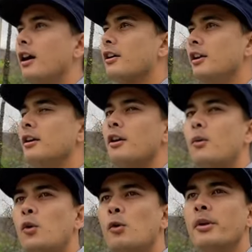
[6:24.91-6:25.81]
I kind of got
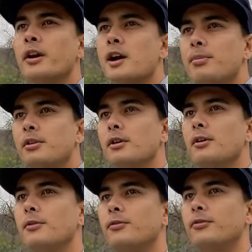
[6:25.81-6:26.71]
warm on a couple
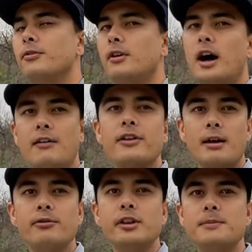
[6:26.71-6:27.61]
of half
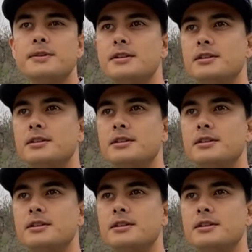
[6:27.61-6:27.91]
cab flips.